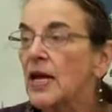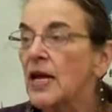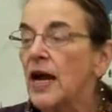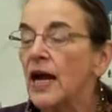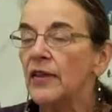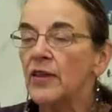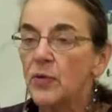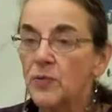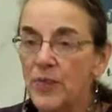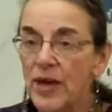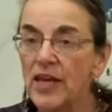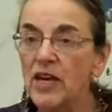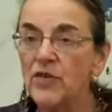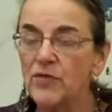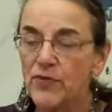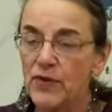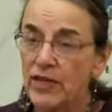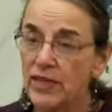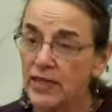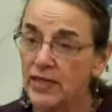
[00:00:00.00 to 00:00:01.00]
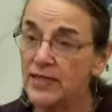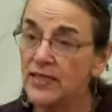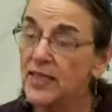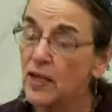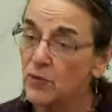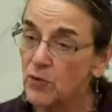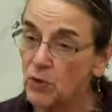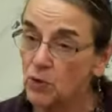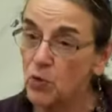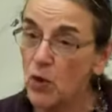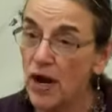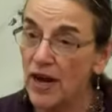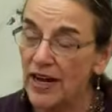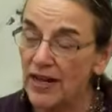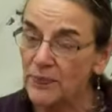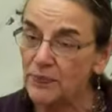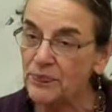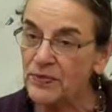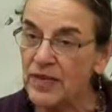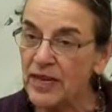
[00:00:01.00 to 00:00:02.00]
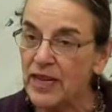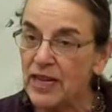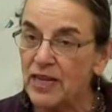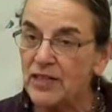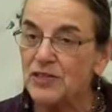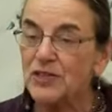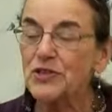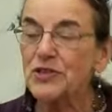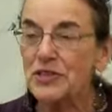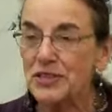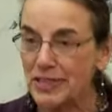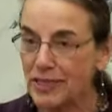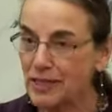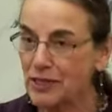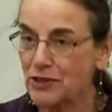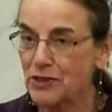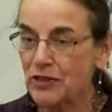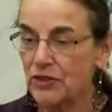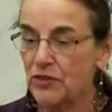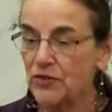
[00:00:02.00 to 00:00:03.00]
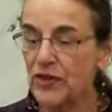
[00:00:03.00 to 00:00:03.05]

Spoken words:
And the benefit is, number one, to the teacher.